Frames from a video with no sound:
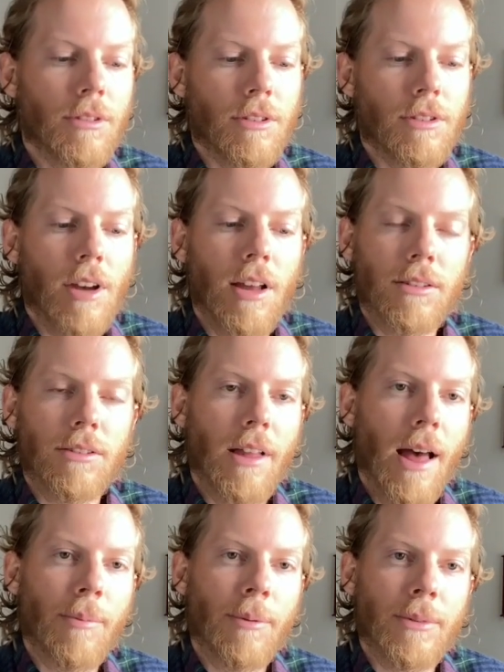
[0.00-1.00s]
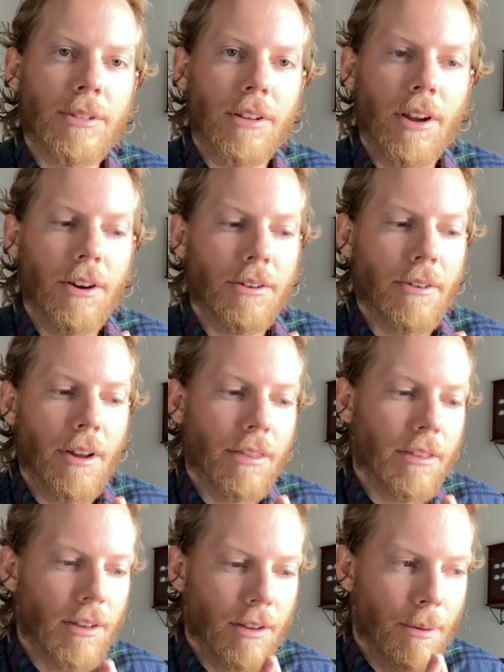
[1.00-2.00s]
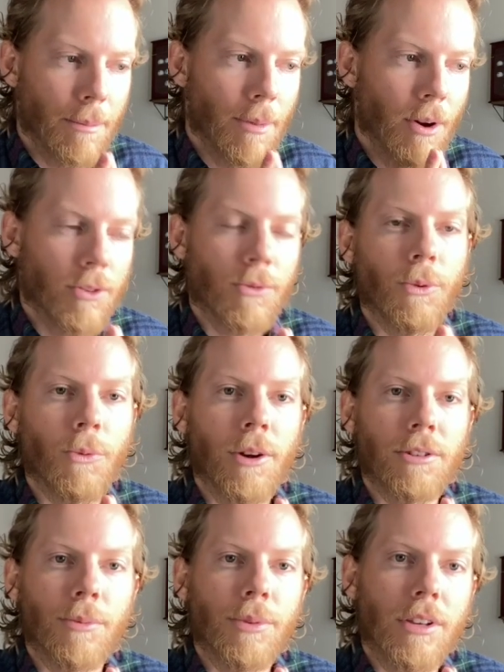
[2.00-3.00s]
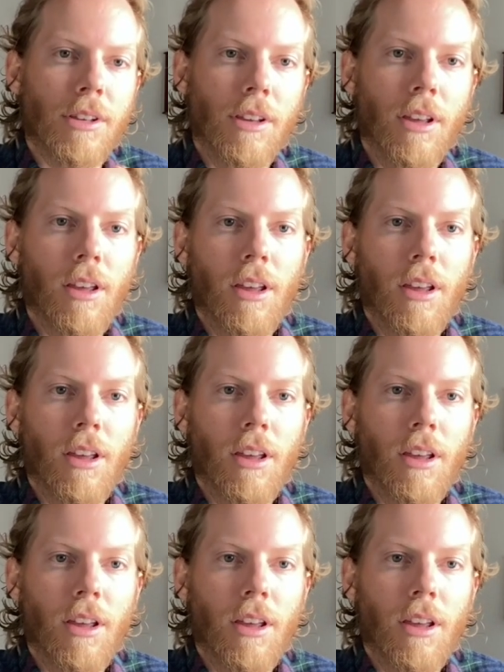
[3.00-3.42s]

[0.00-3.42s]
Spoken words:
Silas Lapham is a character I think most would want to be.